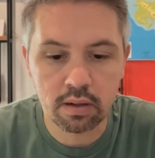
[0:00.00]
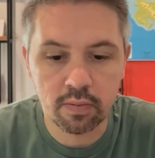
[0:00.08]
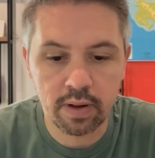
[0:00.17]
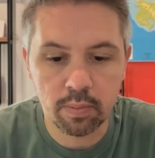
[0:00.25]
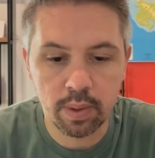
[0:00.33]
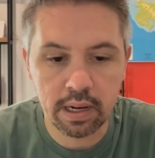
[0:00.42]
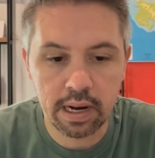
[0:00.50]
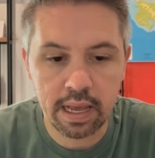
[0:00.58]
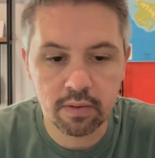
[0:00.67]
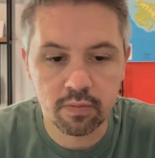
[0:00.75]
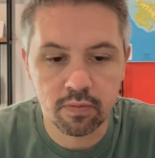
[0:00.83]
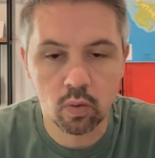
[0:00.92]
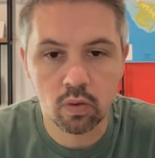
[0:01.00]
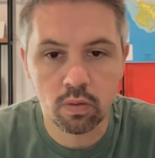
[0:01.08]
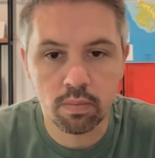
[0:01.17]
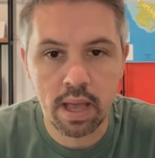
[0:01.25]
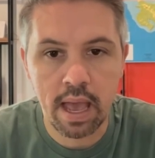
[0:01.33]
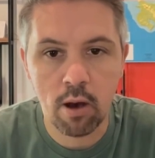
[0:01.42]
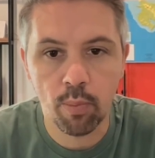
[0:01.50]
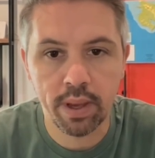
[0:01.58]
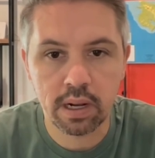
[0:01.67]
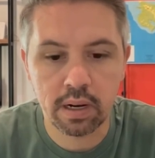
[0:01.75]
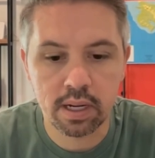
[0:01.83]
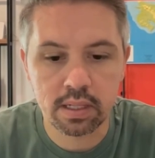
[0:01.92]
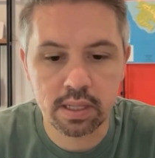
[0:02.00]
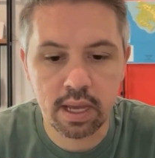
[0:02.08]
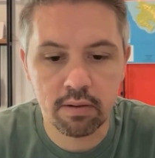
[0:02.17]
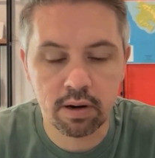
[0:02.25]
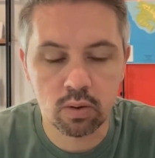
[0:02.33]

of developing land for helping clients there.